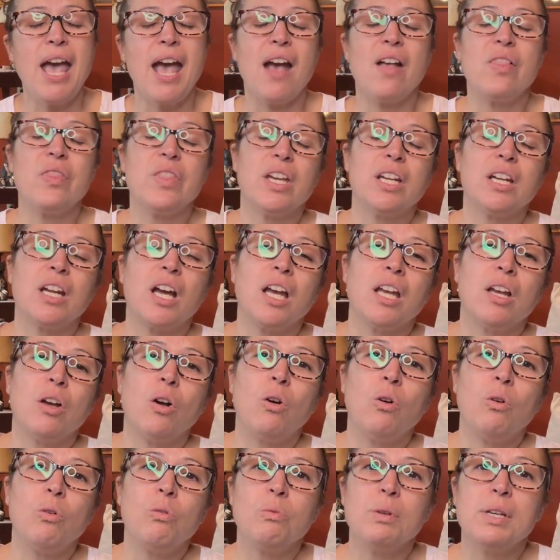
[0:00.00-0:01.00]
And then I
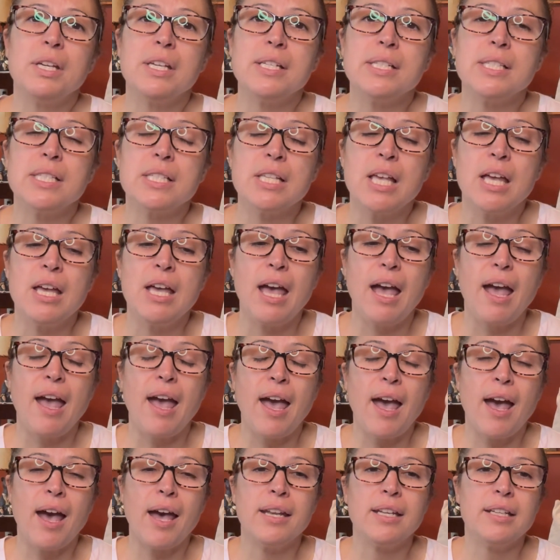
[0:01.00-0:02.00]
always
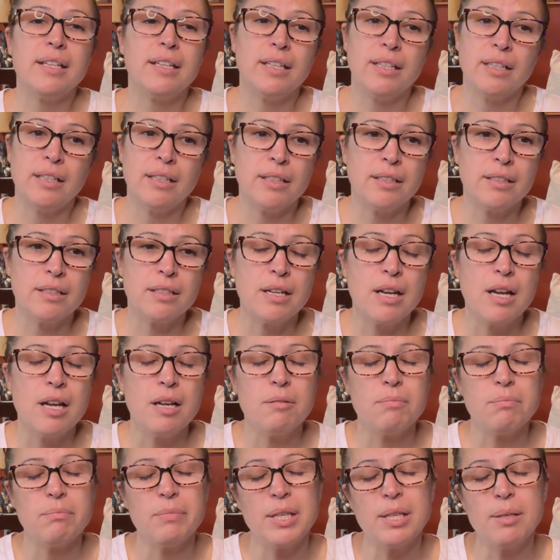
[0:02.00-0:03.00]
add in
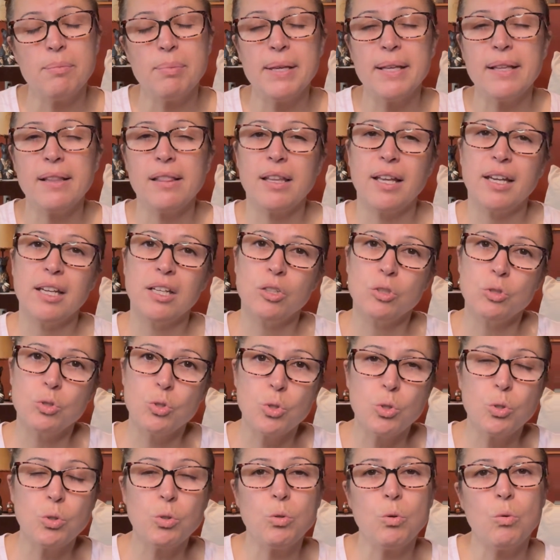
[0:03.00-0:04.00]
maybe like
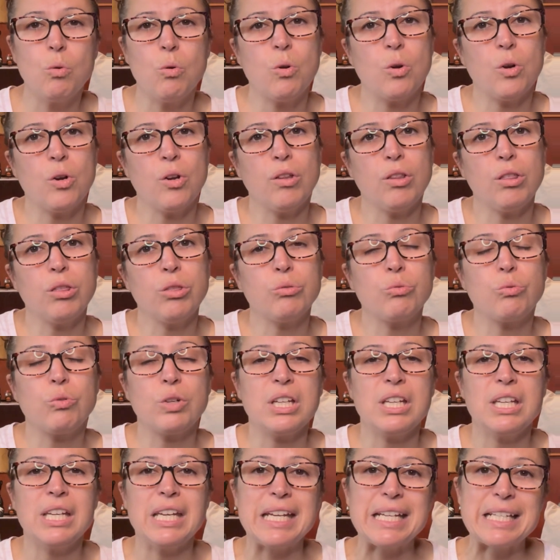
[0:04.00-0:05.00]
2 or
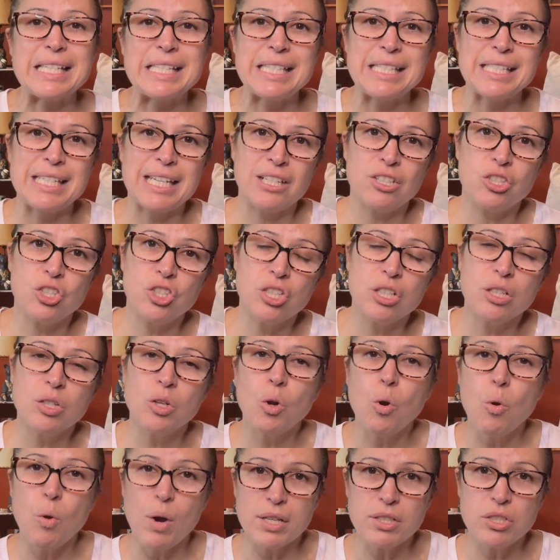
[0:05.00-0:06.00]
3 extension
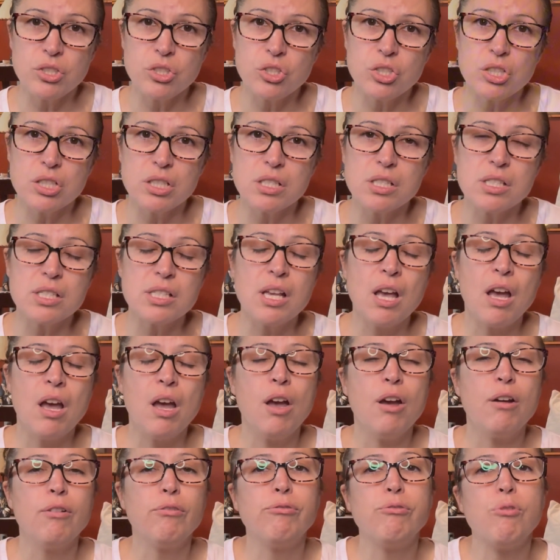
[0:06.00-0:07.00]
questions
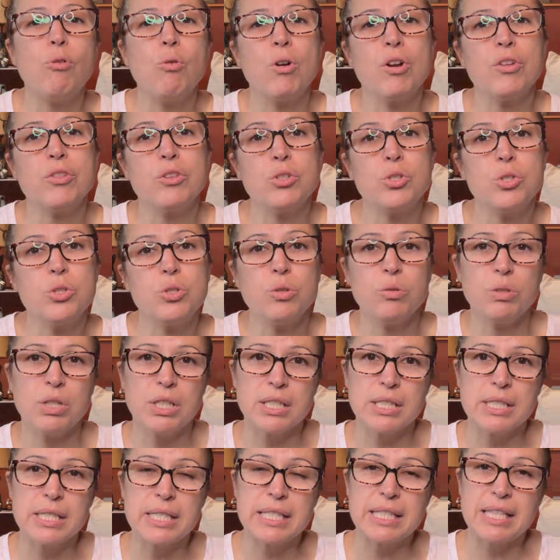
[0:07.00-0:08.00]
for the
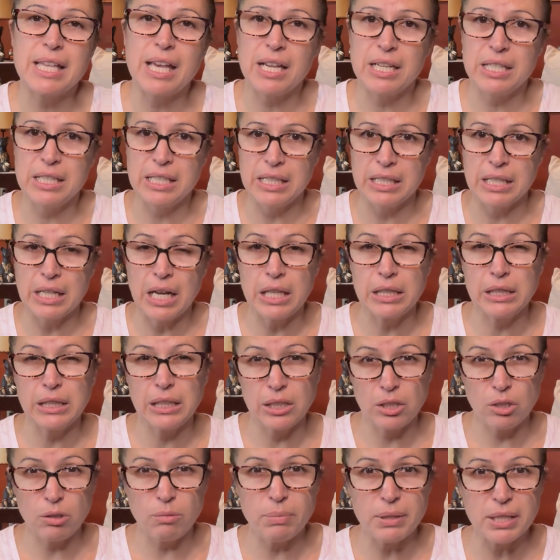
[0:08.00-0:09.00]
students that need a
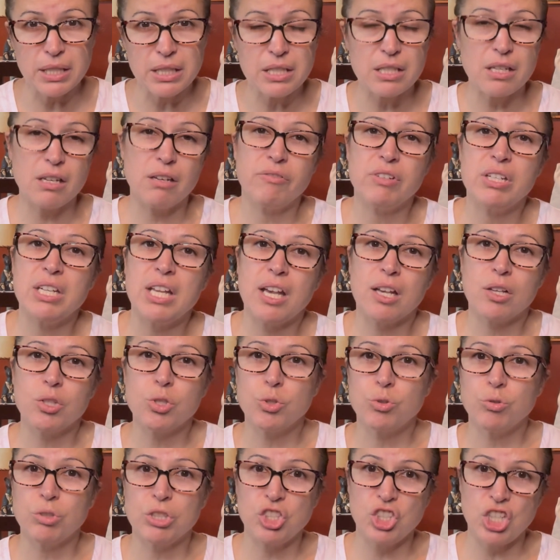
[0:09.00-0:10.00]
little bit of an
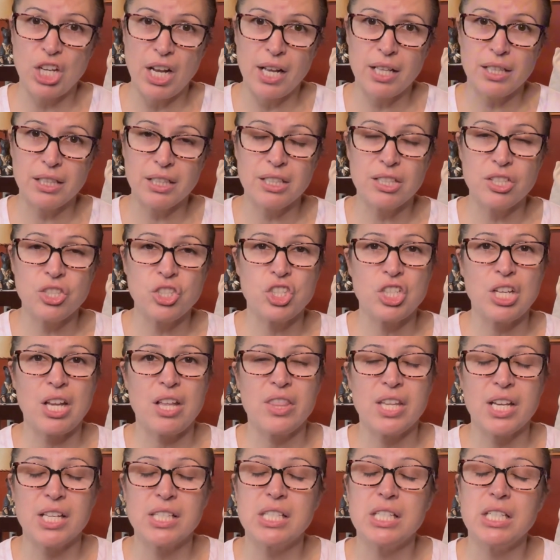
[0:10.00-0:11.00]
extra challenge,
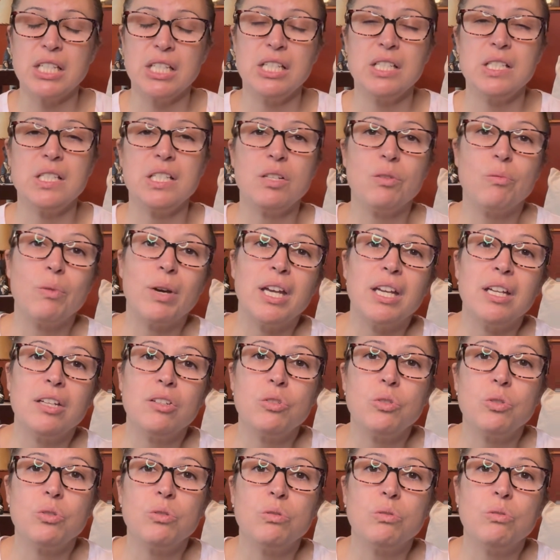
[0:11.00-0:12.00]
and that's an easy way
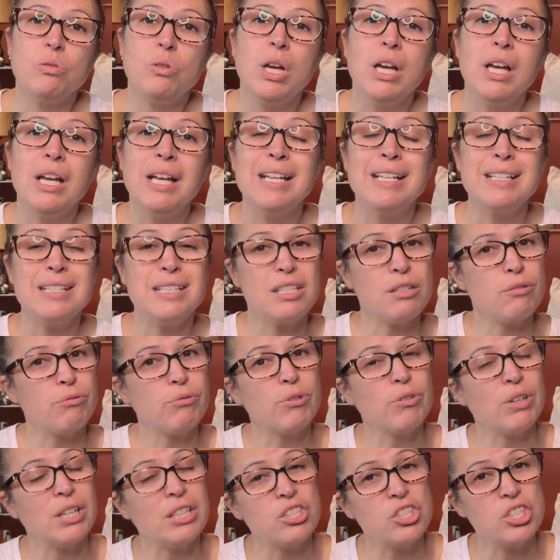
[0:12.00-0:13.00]
to
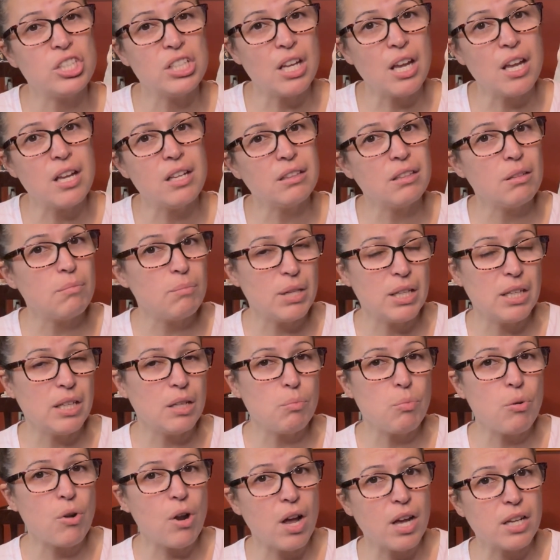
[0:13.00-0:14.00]
differentiate the mini
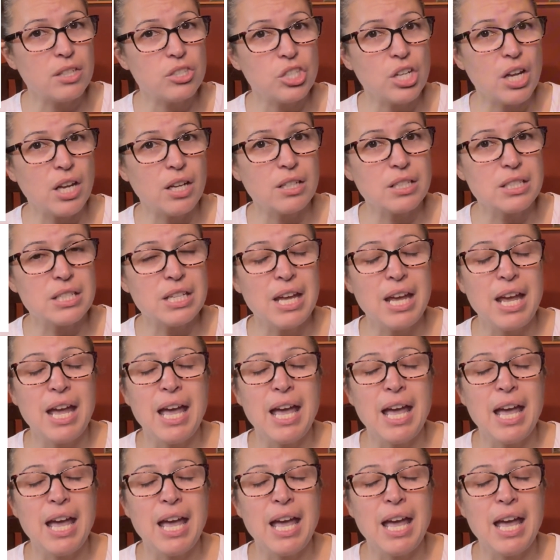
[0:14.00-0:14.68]
project.